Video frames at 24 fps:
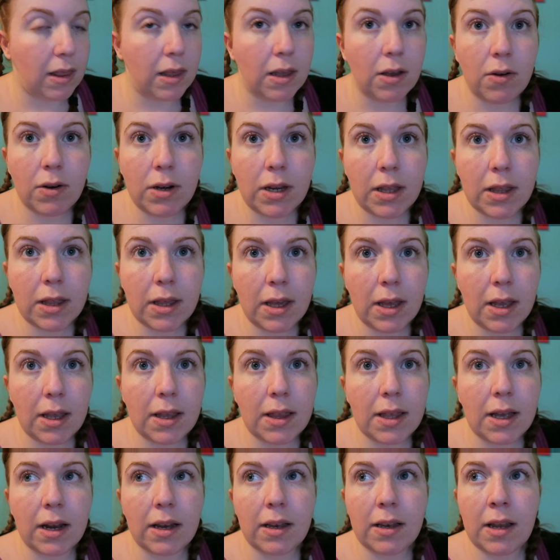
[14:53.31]
The only thing
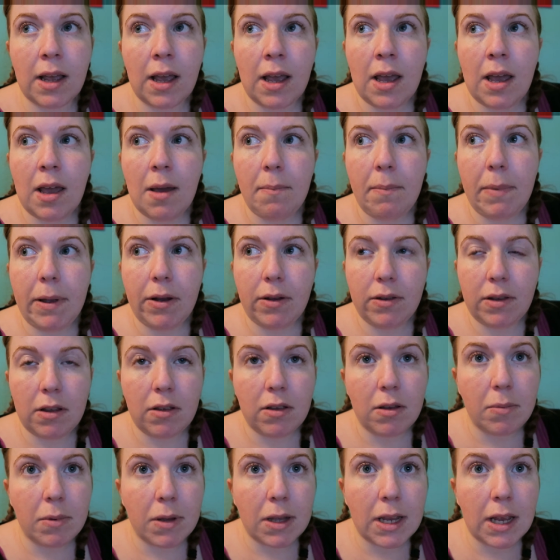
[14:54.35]
is that because
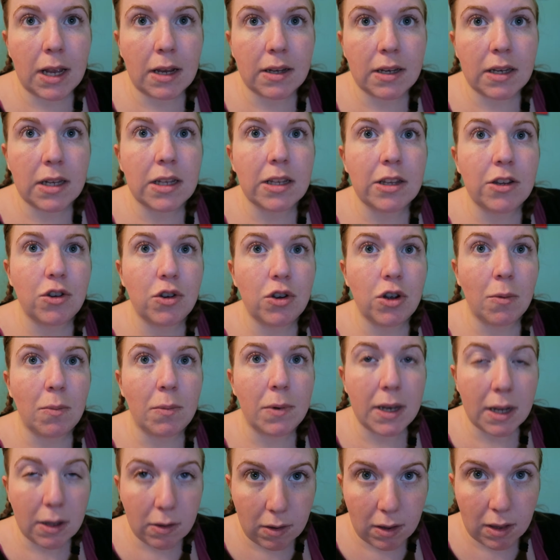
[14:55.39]
it's upstairs and it needs to
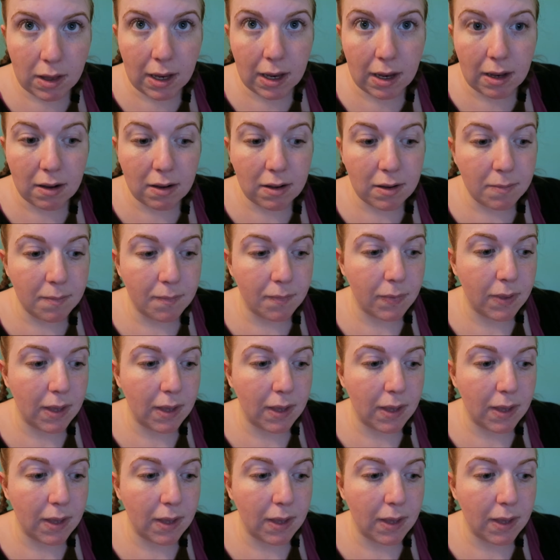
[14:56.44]
come downstairs,